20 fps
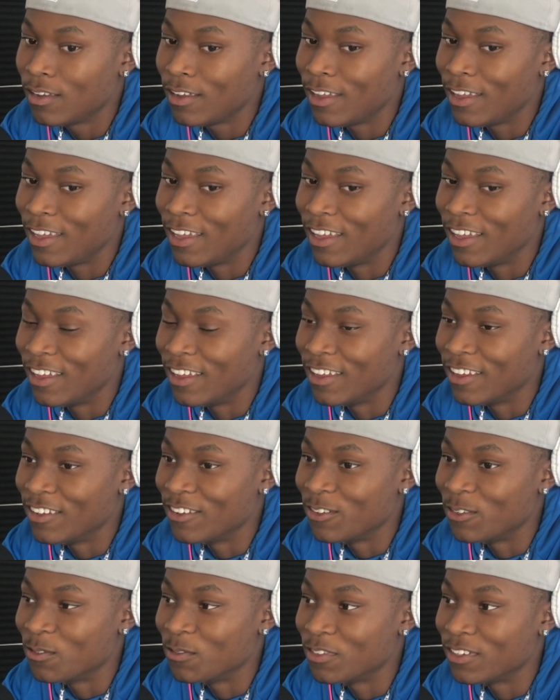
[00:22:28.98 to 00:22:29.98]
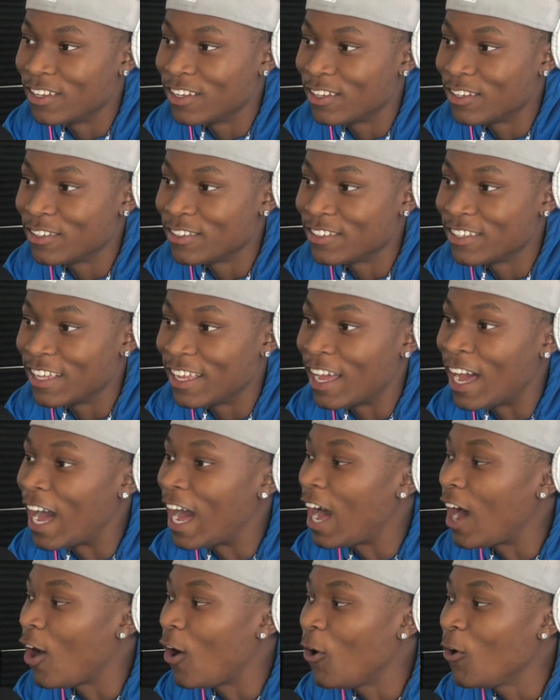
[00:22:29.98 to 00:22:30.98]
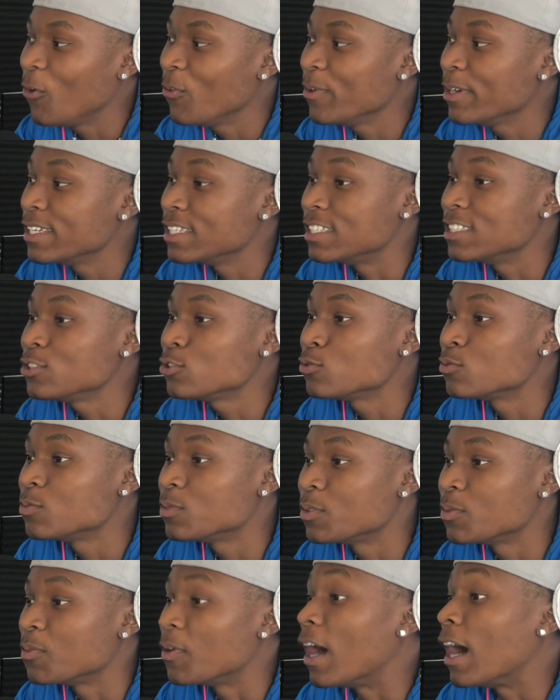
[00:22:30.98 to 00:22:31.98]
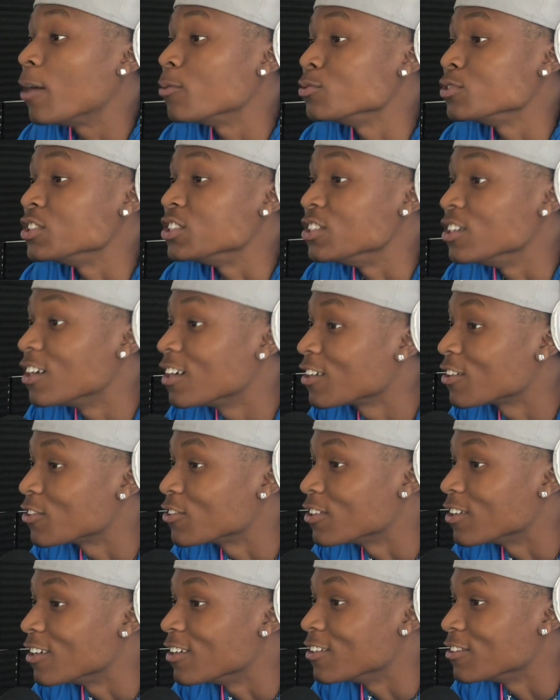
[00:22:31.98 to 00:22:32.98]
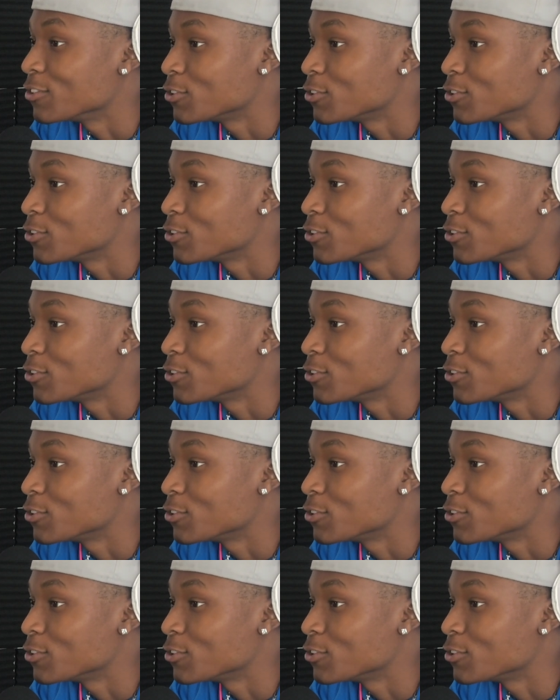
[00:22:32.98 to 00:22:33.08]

And this was when I was younger, though.